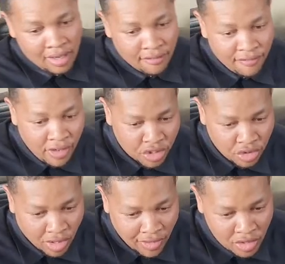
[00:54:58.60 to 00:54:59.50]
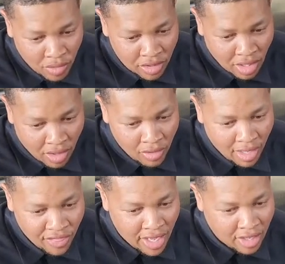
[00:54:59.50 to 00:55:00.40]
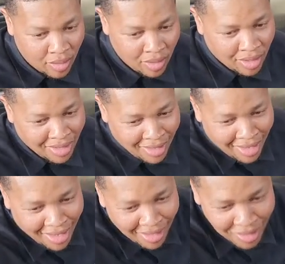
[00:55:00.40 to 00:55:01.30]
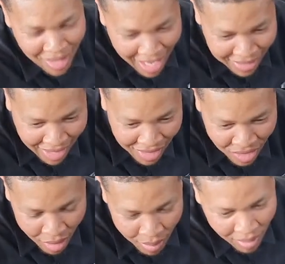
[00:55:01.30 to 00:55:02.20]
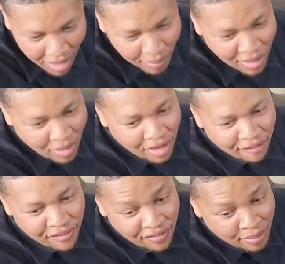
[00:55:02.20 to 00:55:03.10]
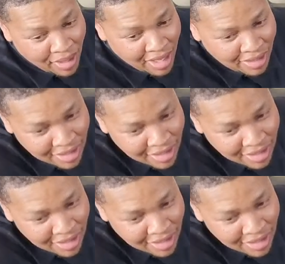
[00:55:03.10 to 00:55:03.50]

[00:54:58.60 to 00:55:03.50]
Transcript: fender strut, that's what it's called. Okay, thank you. You guys got some, been on here 50 minutes